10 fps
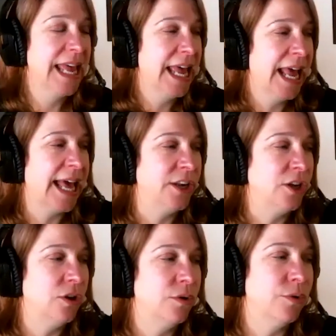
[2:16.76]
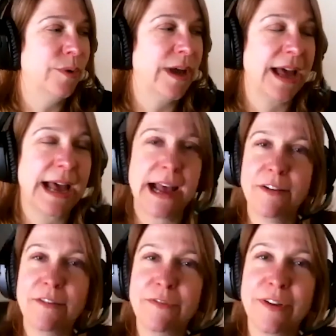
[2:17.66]
And you
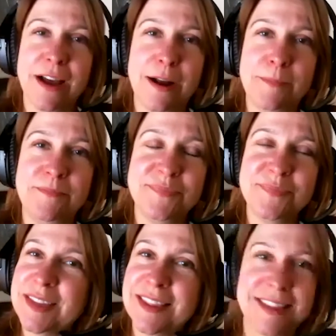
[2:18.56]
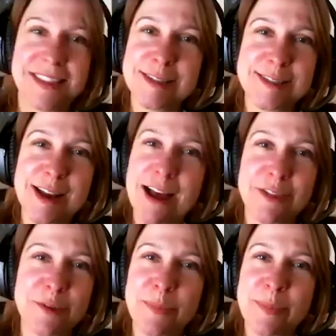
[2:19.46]
have um, this is not
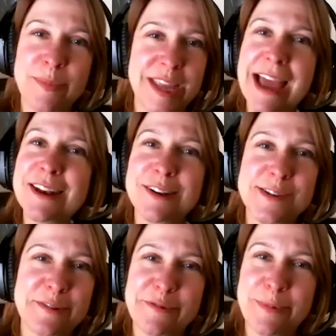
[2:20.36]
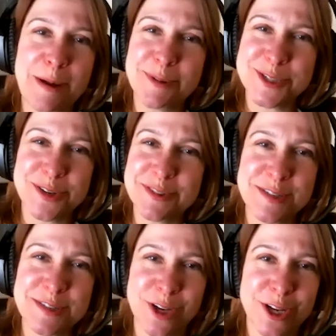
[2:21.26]
the the end of public service
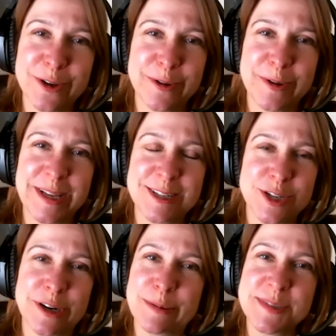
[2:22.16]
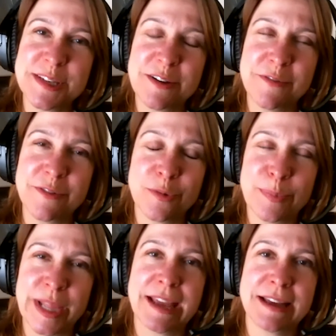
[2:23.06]
for you in terms of your
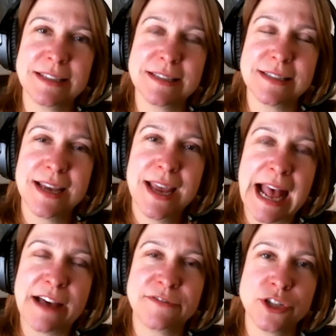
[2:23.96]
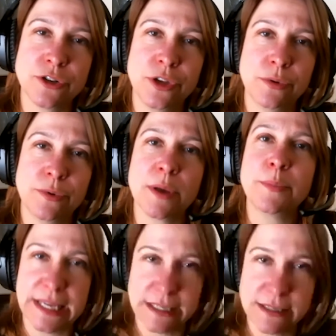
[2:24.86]
plans after you
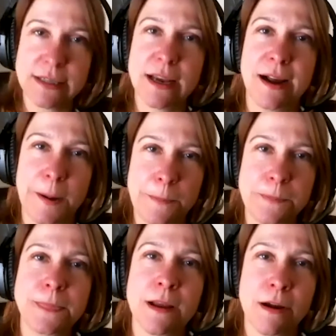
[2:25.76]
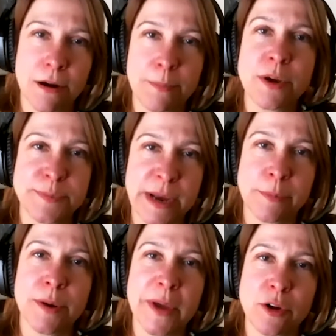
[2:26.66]
complete um, our post bac
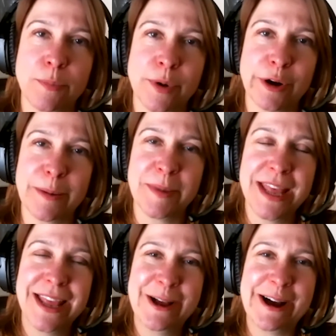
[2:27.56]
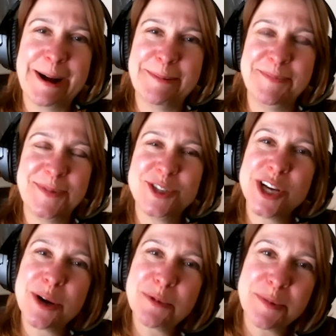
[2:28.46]
pre medical program. Um,
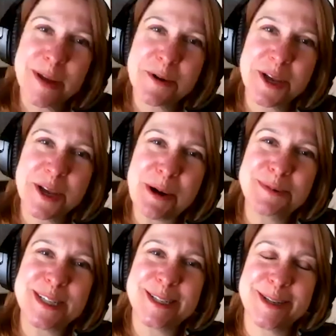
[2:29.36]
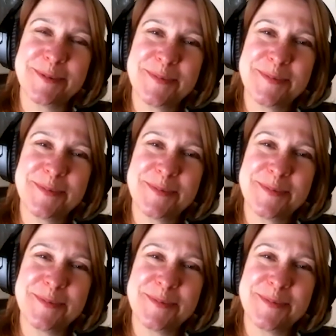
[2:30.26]
share with me what you hope to do.